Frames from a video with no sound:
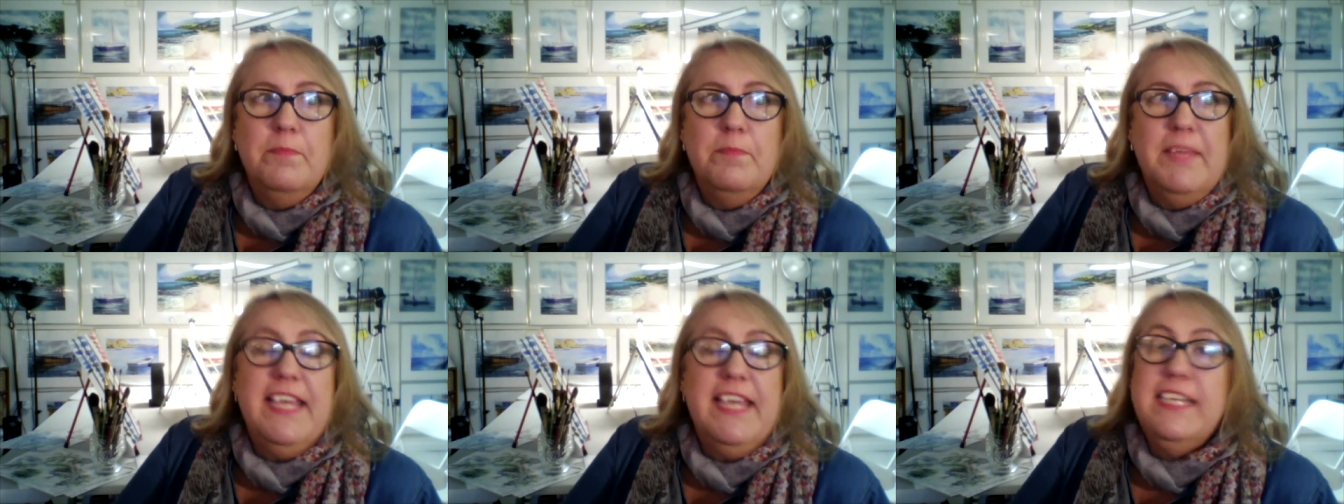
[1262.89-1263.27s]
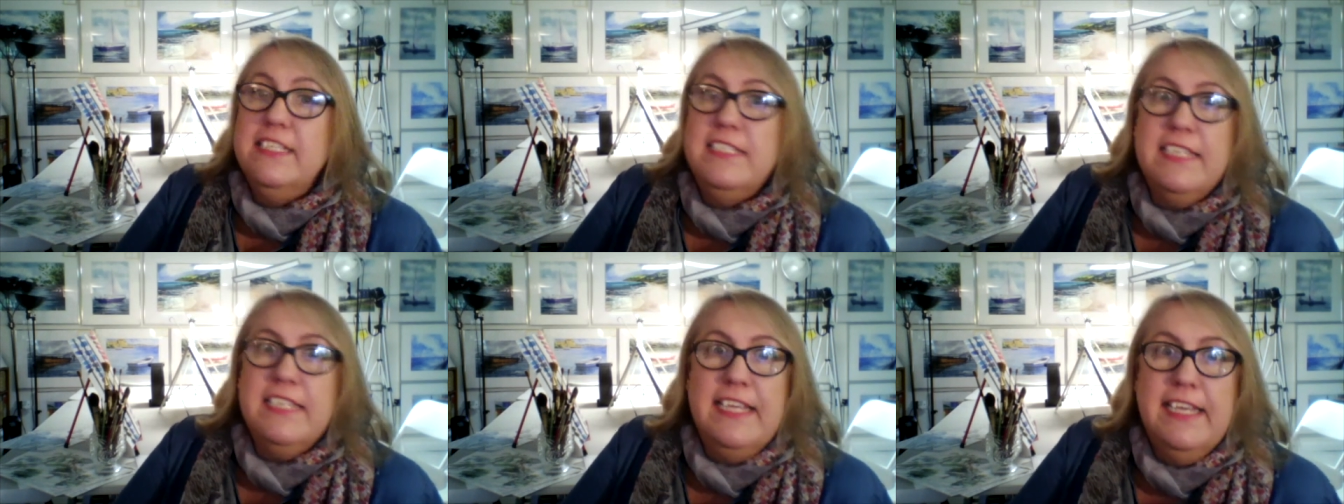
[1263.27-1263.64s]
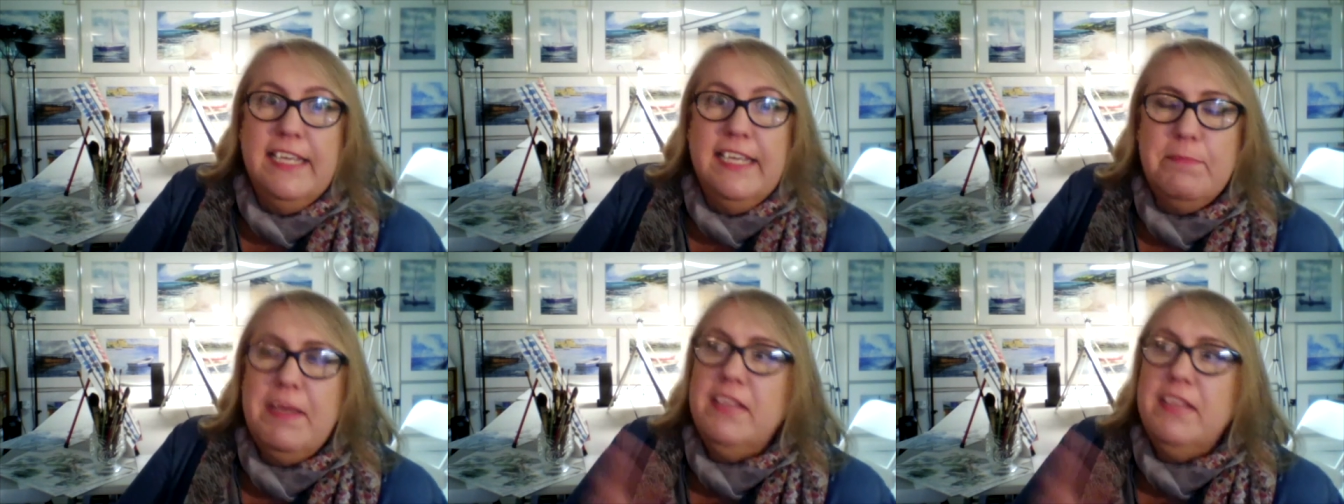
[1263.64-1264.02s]
Higgins Ink,
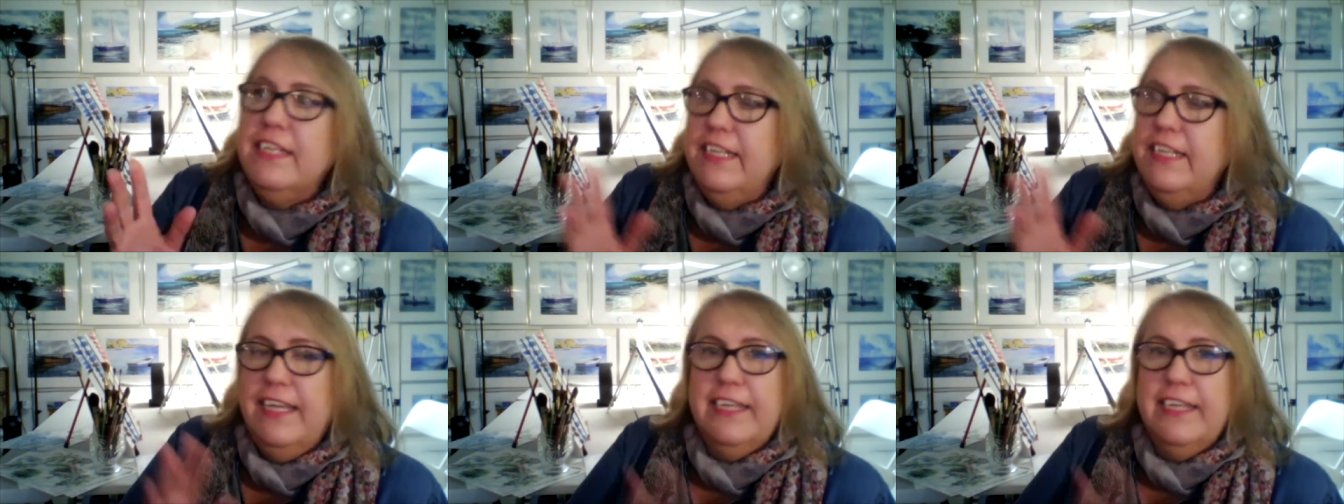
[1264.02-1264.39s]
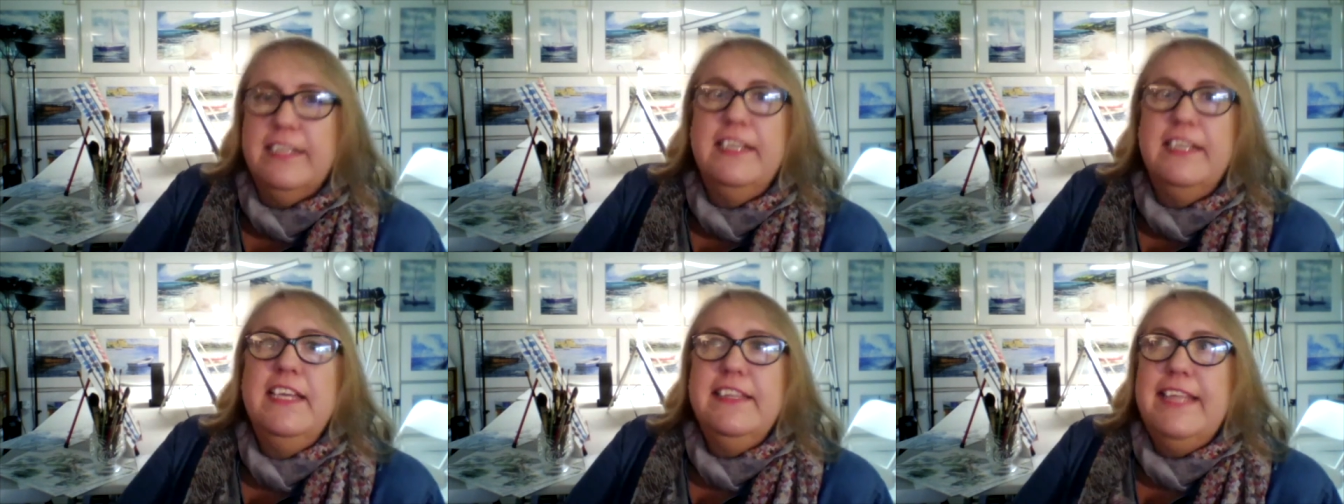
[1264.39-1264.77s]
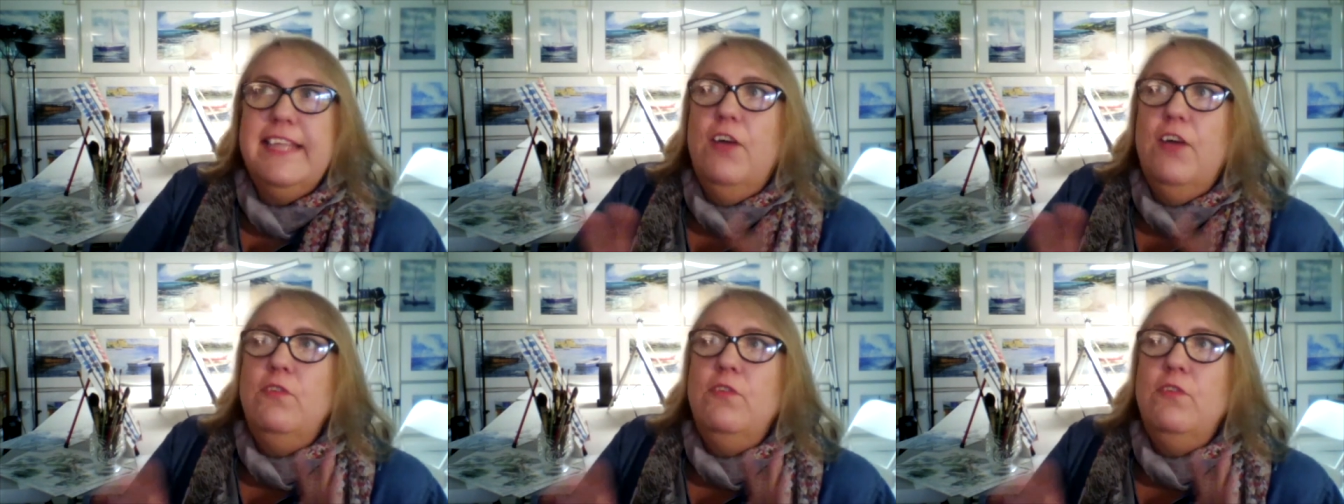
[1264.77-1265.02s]
Pelican Incorporated. They own